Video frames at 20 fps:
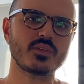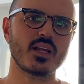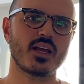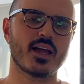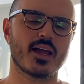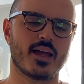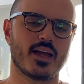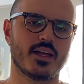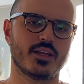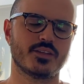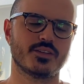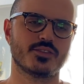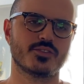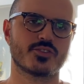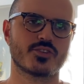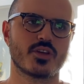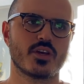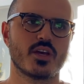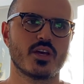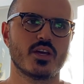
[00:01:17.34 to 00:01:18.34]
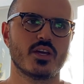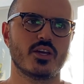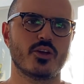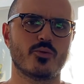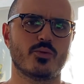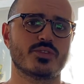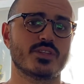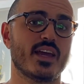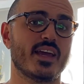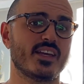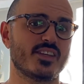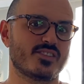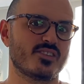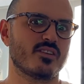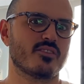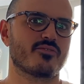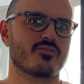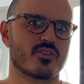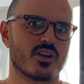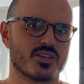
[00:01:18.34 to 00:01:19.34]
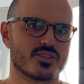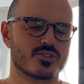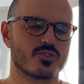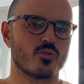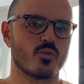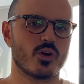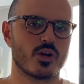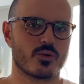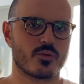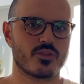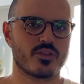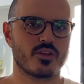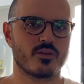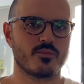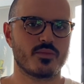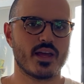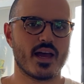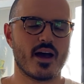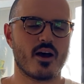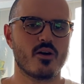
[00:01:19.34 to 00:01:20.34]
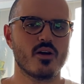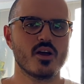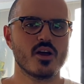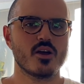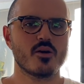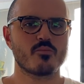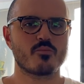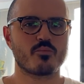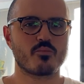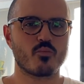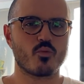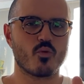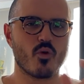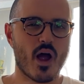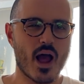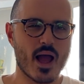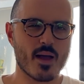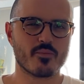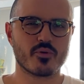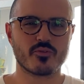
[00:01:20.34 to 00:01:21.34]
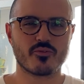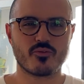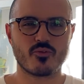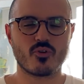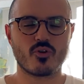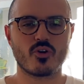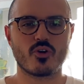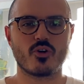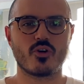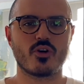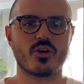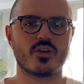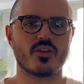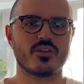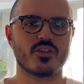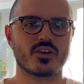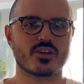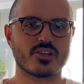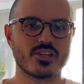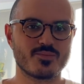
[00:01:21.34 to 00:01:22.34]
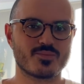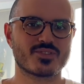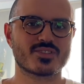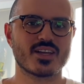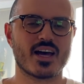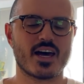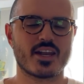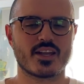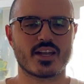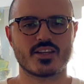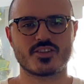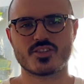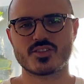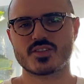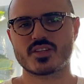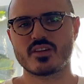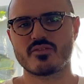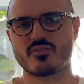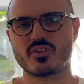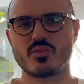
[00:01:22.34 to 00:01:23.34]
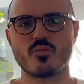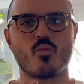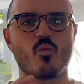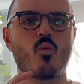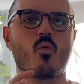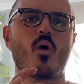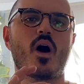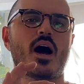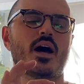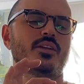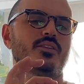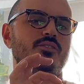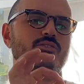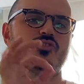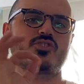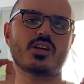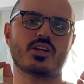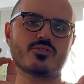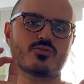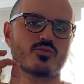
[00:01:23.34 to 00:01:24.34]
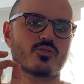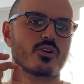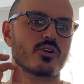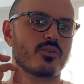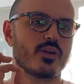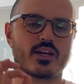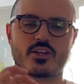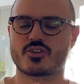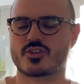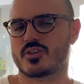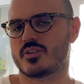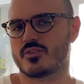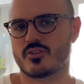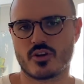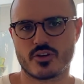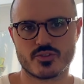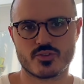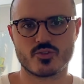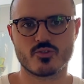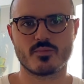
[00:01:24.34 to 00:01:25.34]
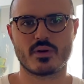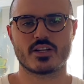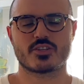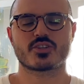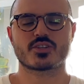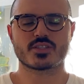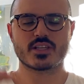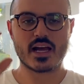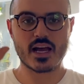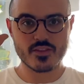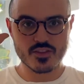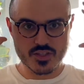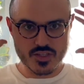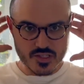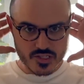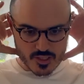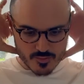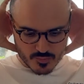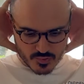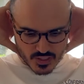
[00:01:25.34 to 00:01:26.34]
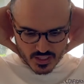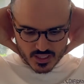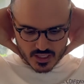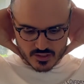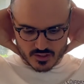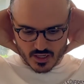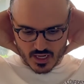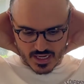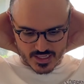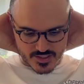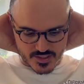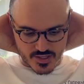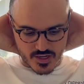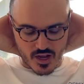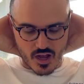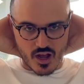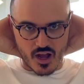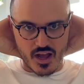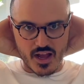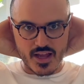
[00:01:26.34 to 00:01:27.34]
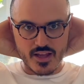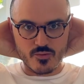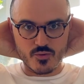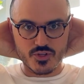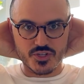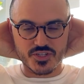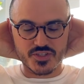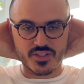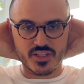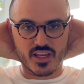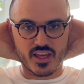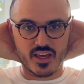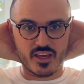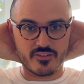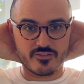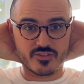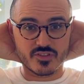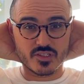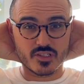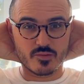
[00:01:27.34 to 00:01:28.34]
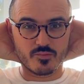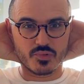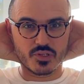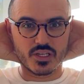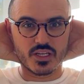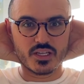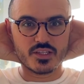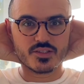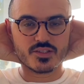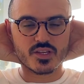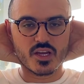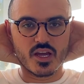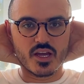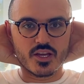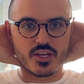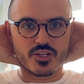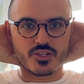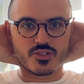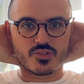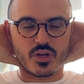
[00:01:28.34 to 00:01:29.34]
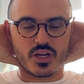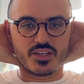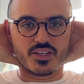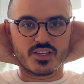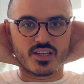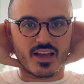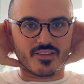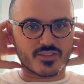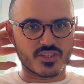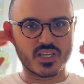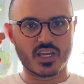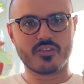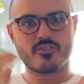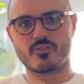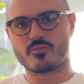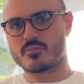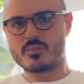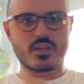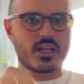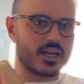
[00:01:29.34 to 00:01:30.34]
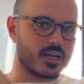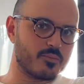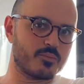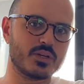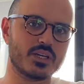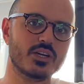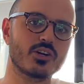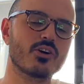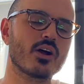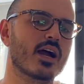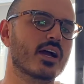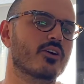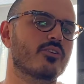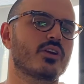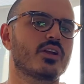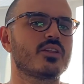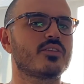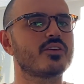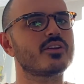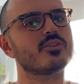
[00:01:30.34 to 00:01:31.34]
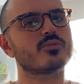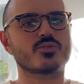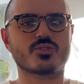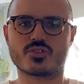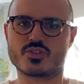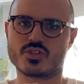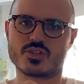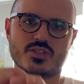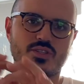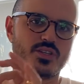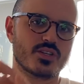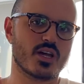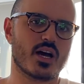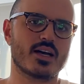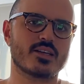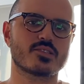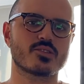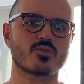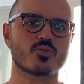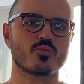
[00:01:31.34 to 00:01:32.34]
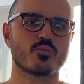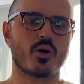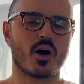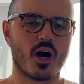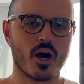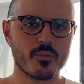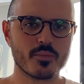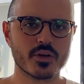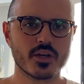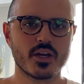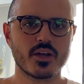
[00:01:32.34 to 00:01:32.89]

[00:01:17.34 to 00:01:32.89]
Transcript: and it was easier for us to work with him. Now, right before the clip started, I'd just given him one gentle correction, not too much, because I had the slip lead nice and high, which is the key for slip leads. So I didn't have to give him like a big crack or anything. It was just a nice little pop,